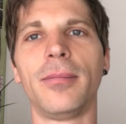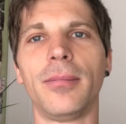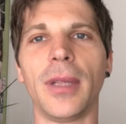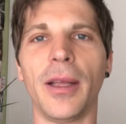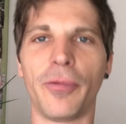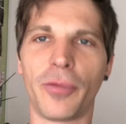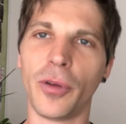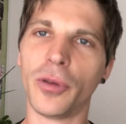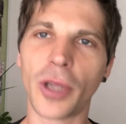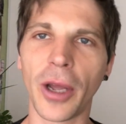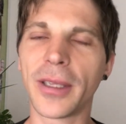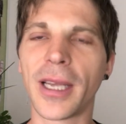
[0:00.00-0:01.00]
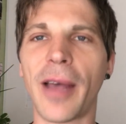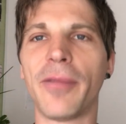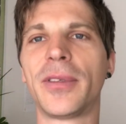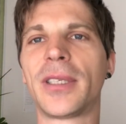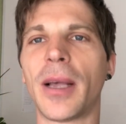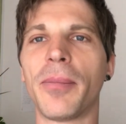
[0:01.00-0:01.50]
if you don't have
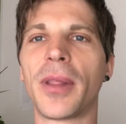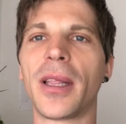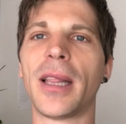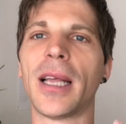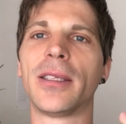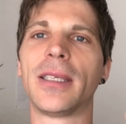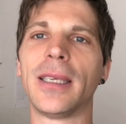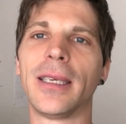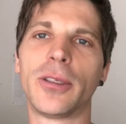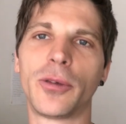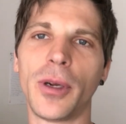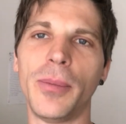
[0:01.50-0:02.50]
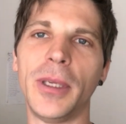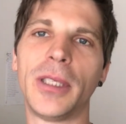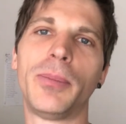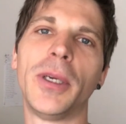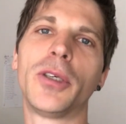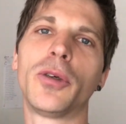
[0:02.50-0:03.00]
something that's extremely
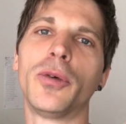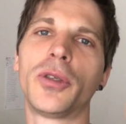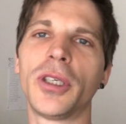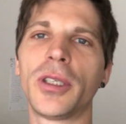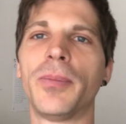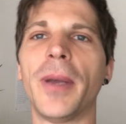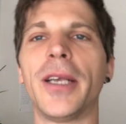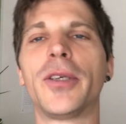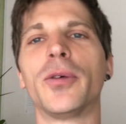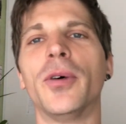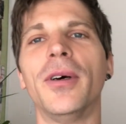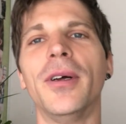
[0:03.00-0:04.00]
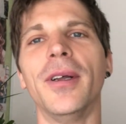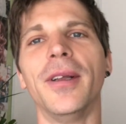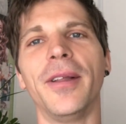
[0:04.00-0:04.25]
special, just make sure